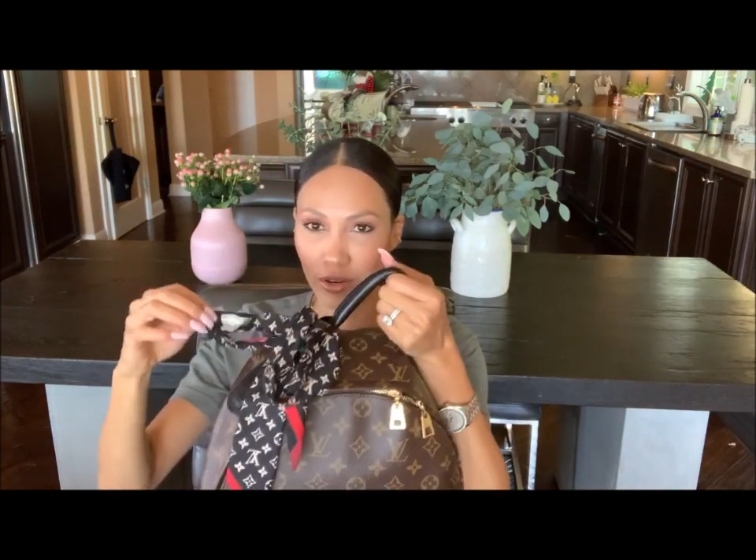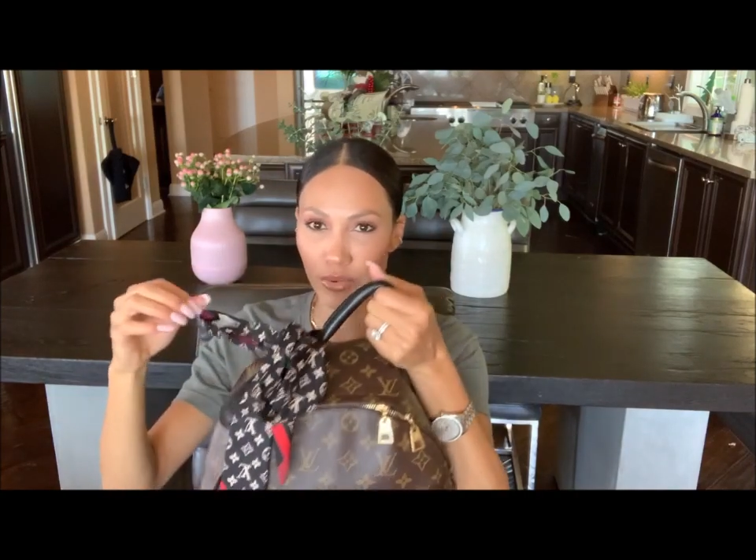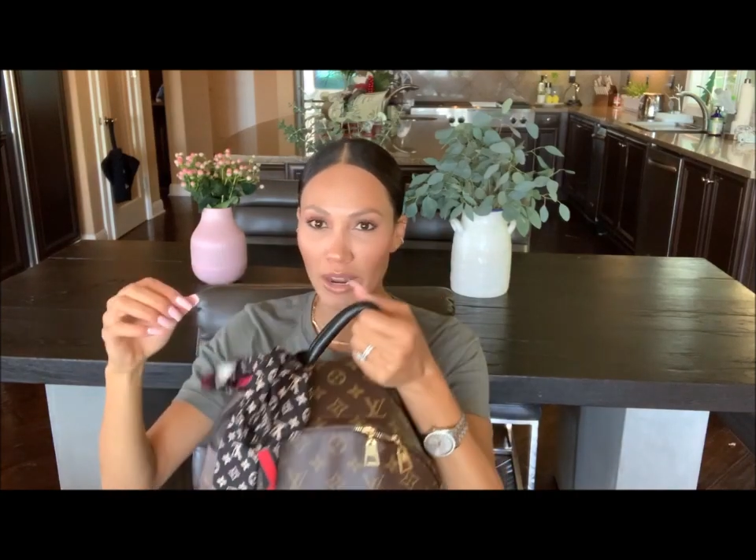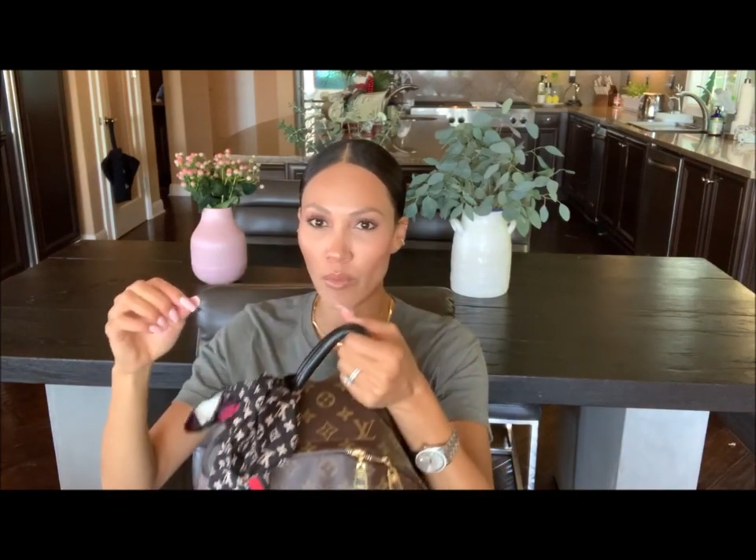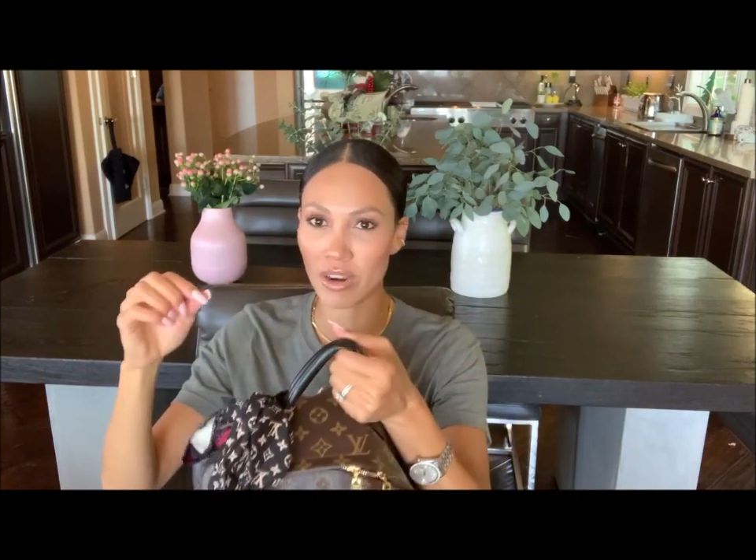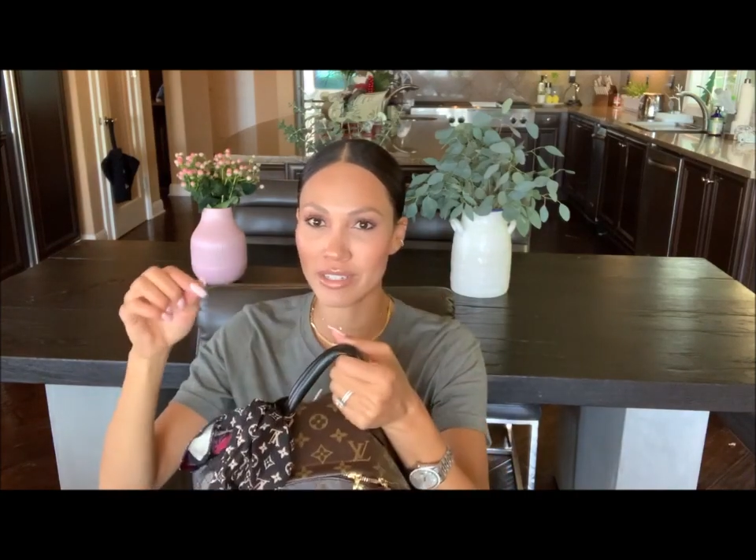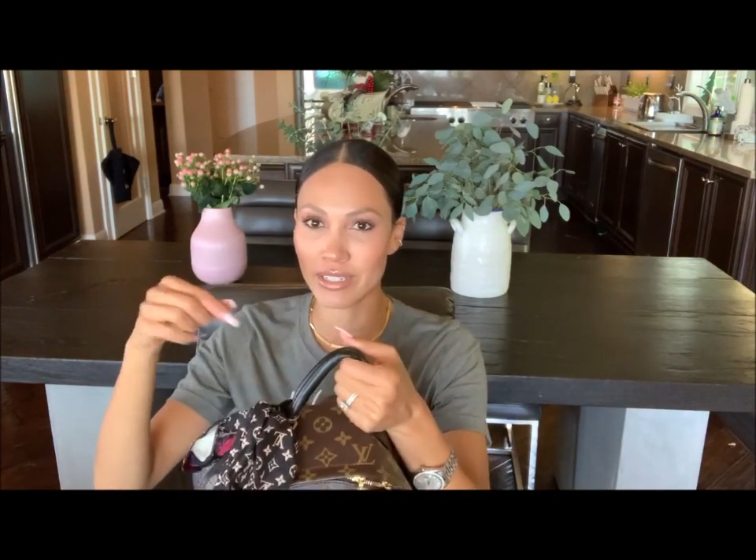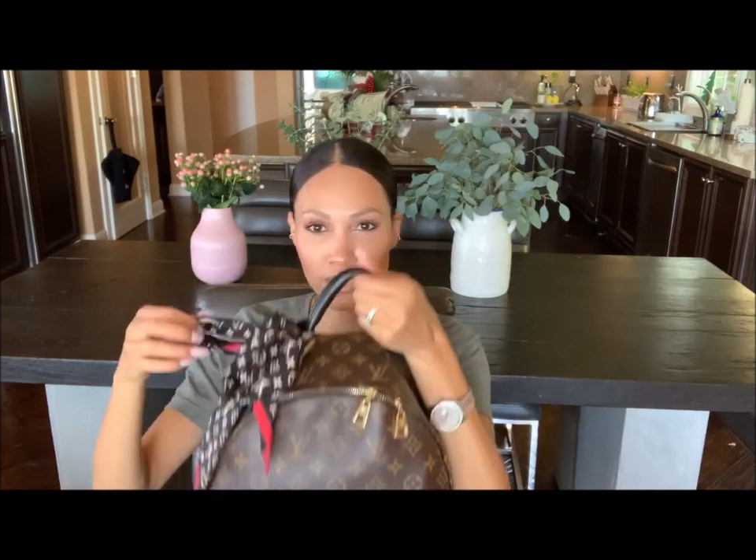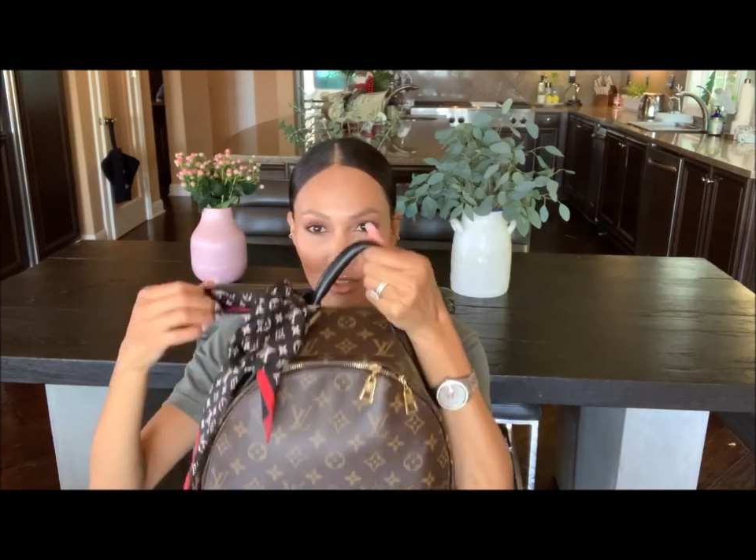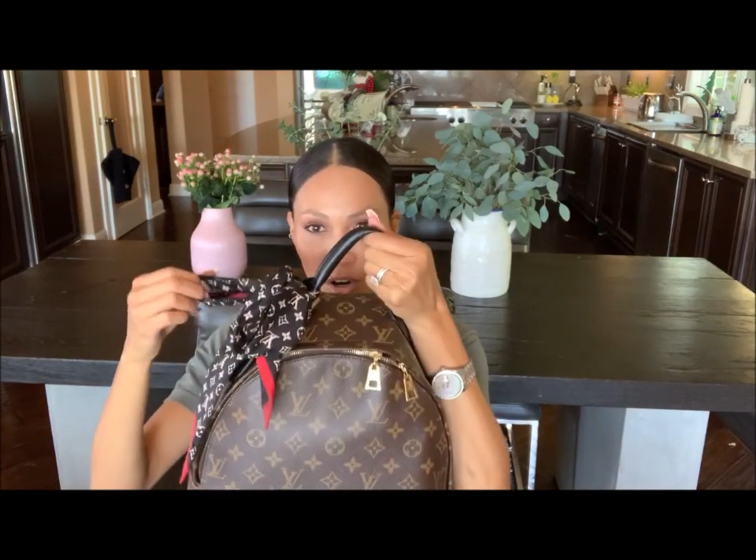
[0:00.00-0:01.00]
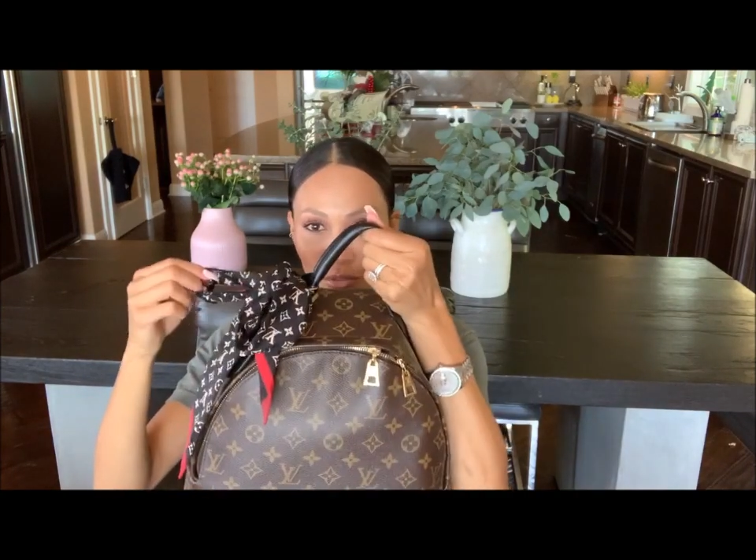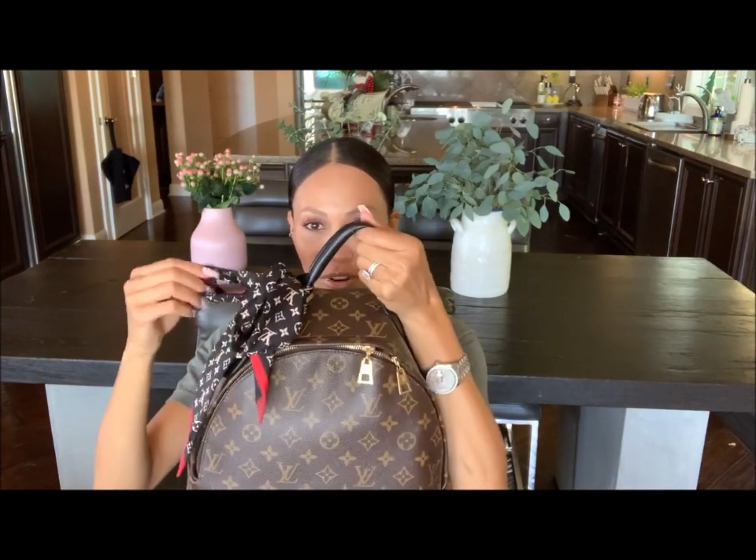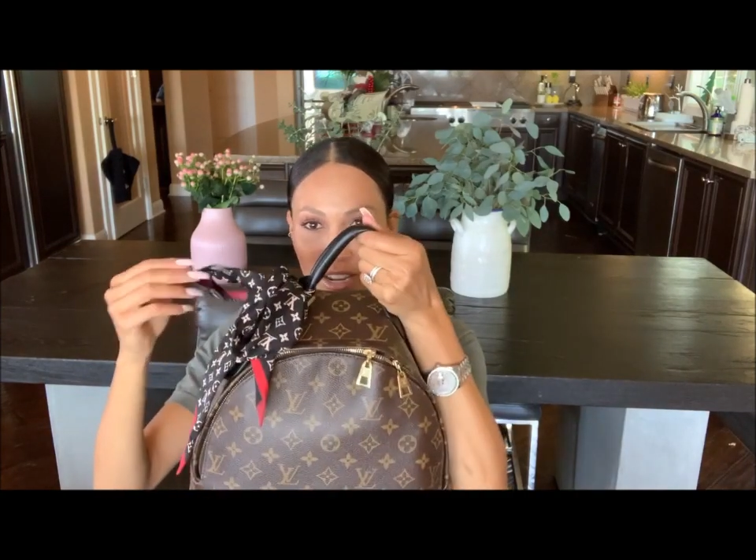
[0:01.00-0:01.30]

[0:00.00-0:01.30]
but I wanted to scarf right